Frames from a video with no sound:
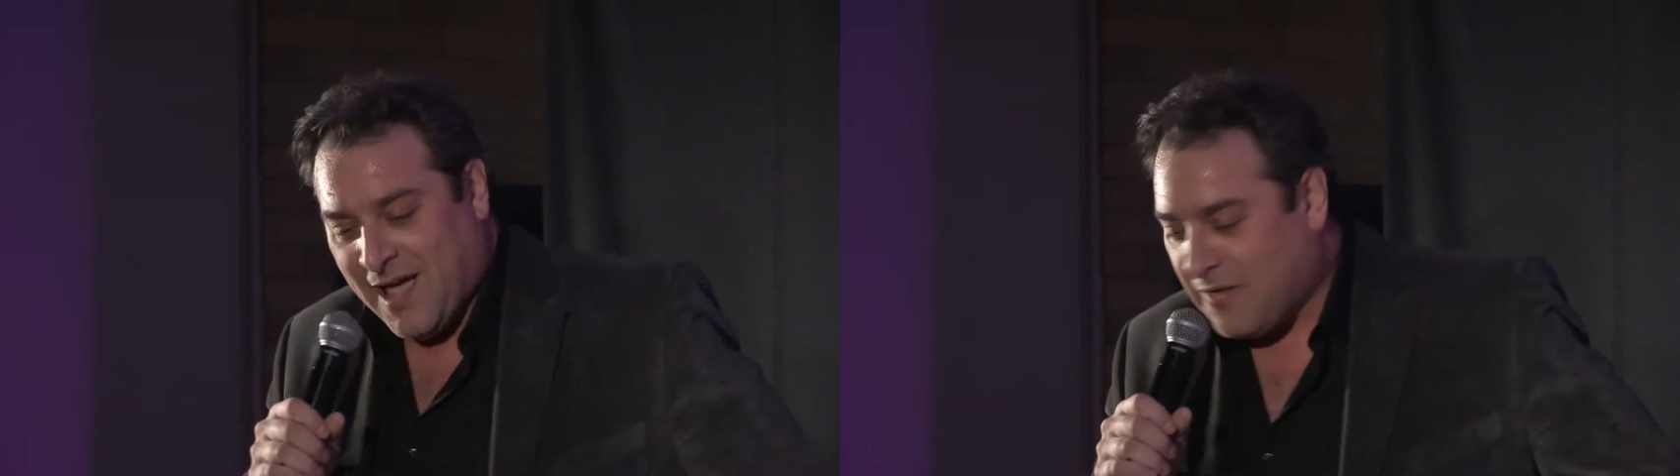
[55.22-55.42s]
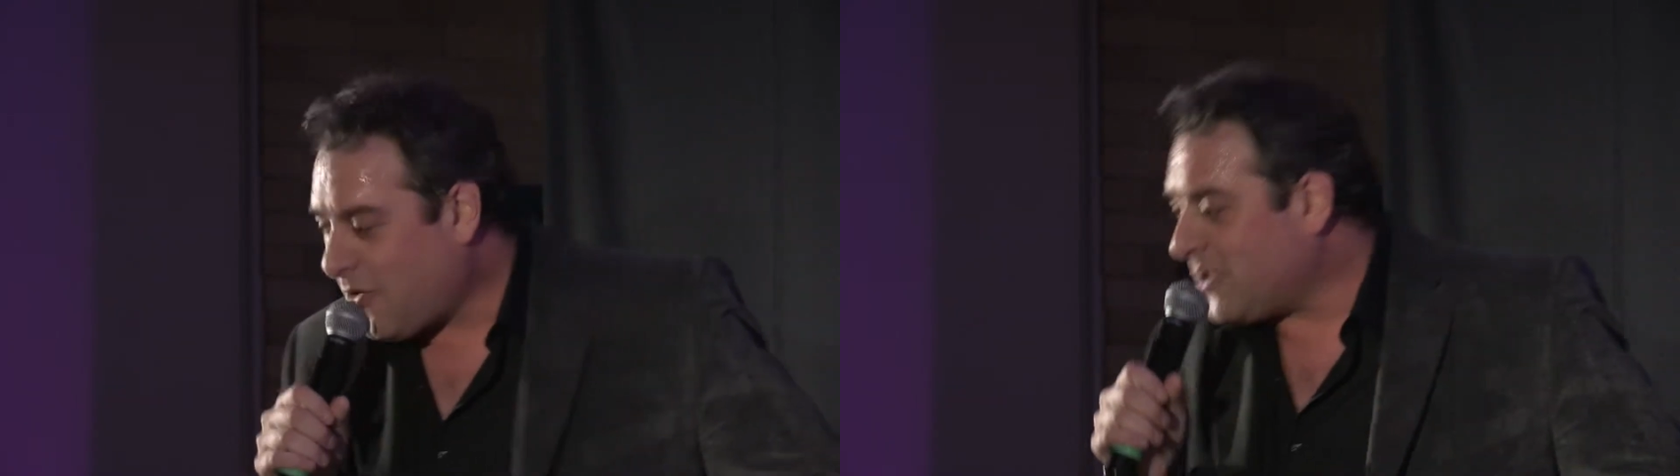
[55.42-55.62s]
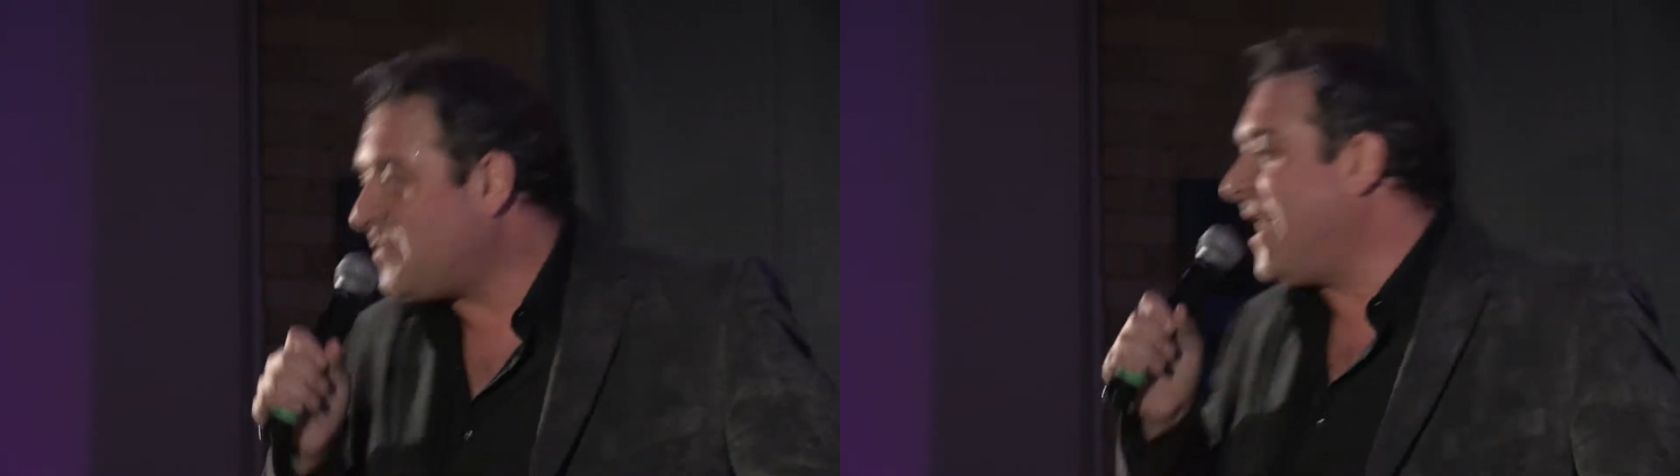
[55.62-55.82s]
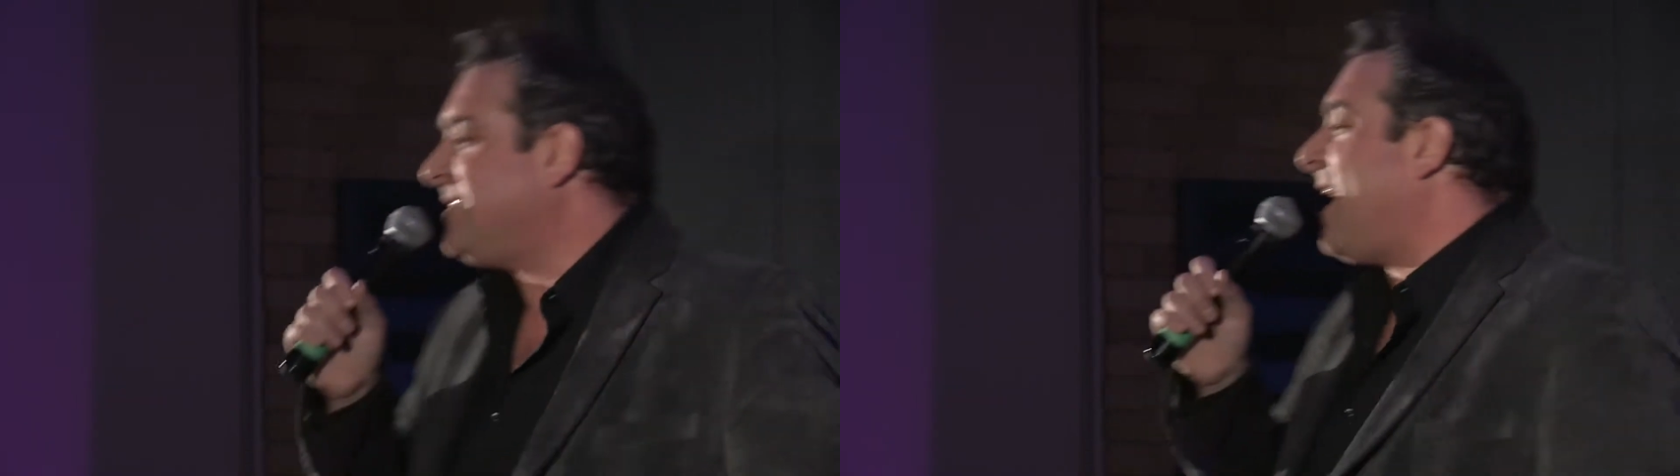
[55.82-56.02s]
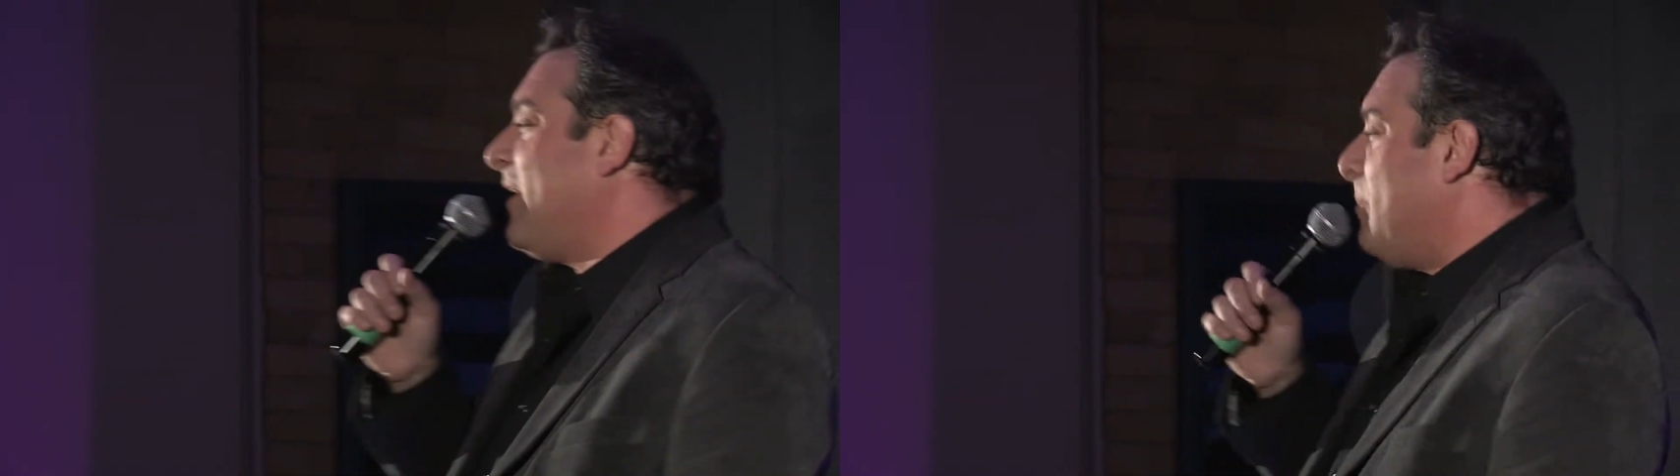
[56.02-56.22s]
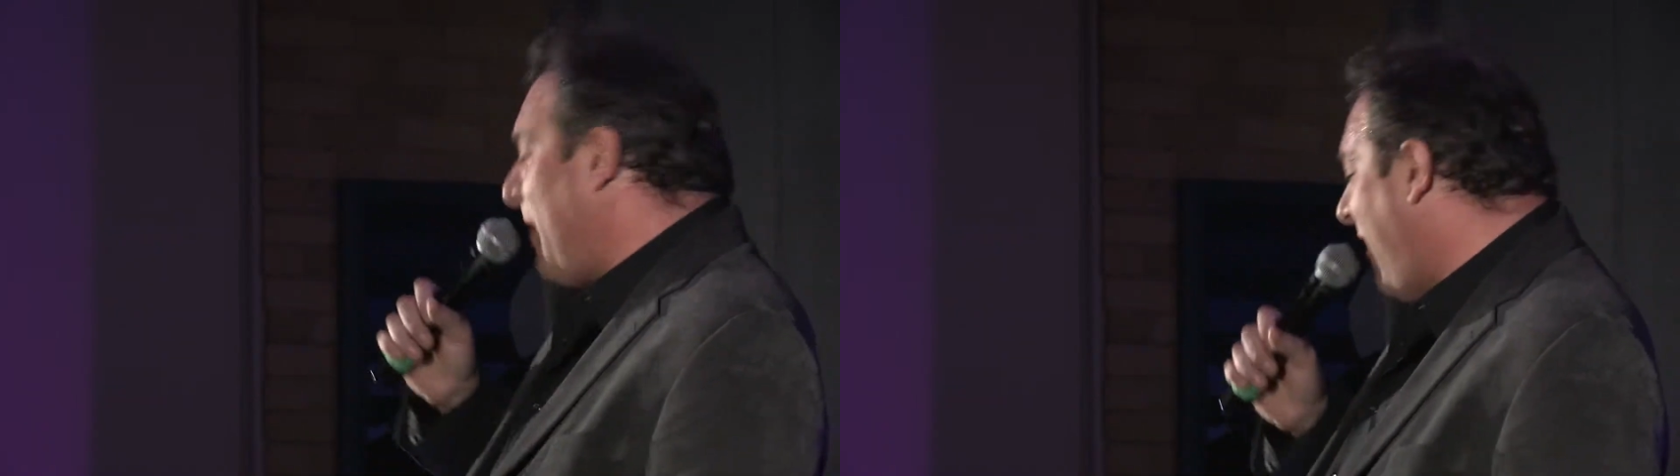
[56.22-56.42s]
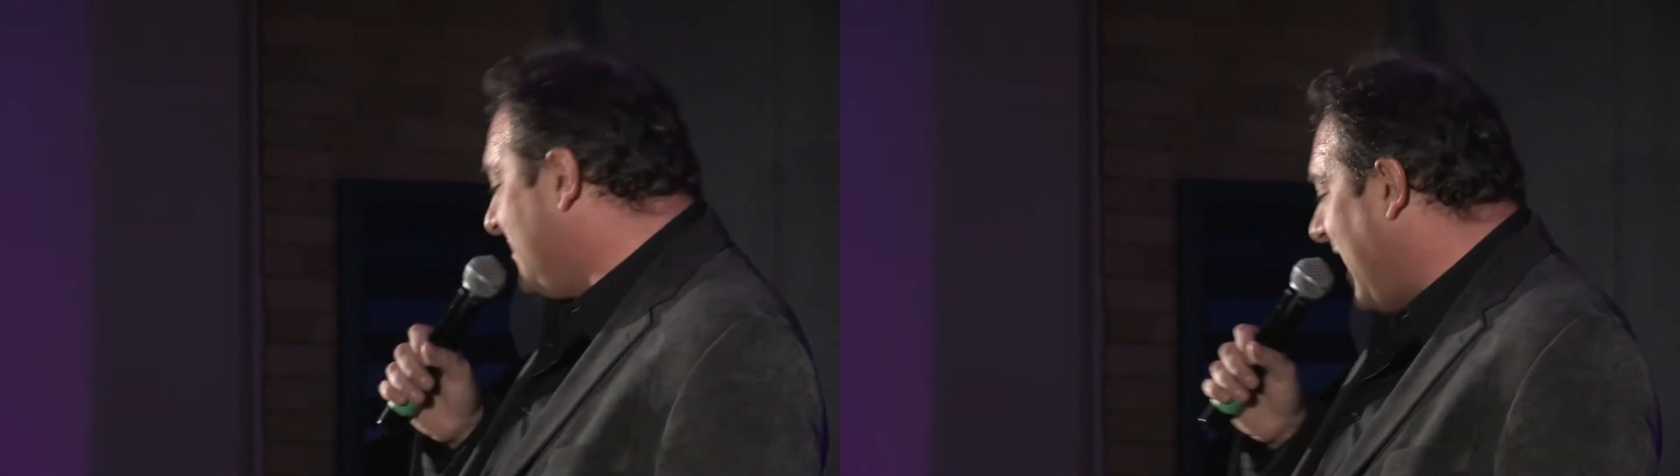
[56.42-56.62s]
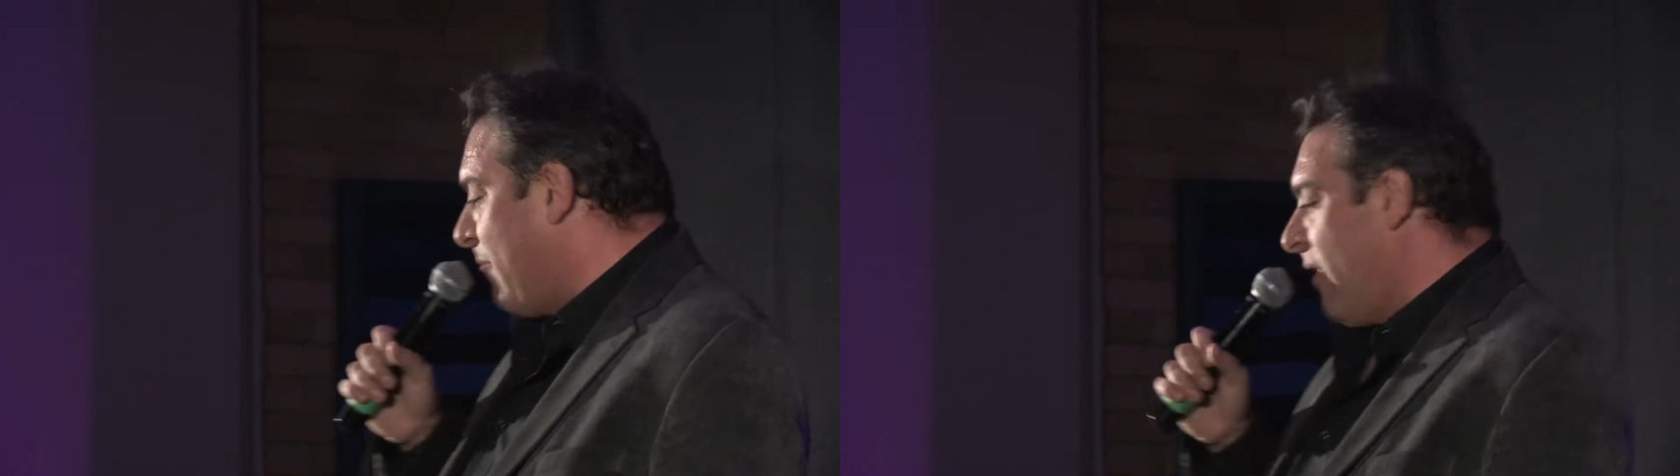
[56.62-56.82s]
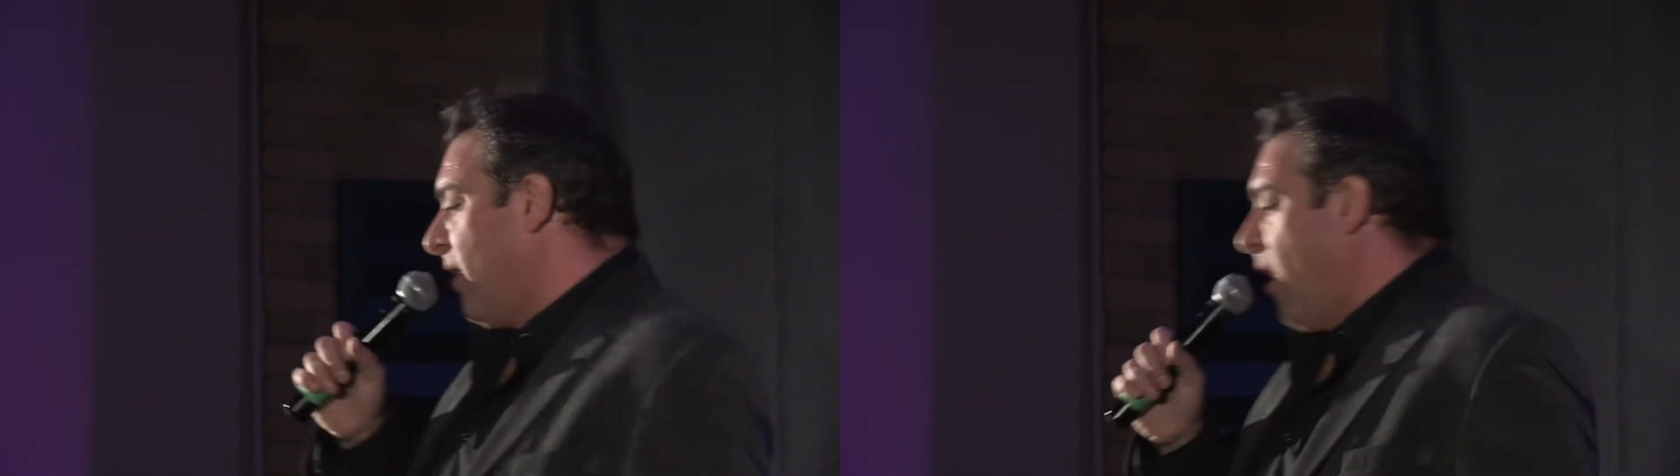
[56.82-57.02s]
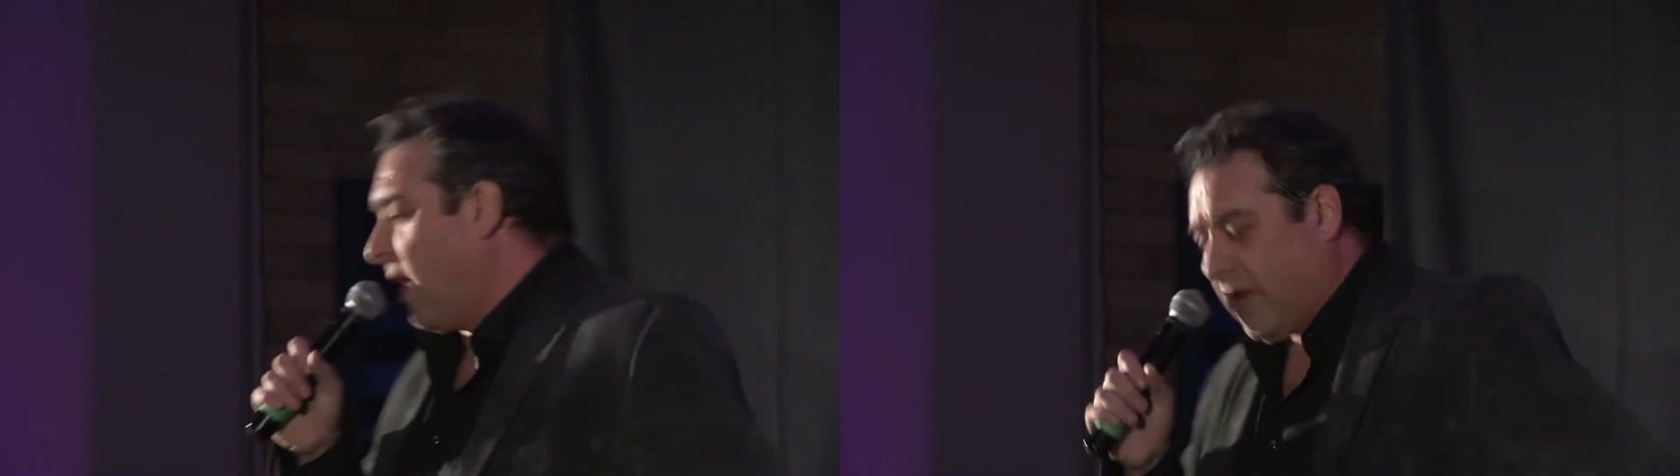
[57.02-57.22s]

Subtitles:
of course my Italian parents came running along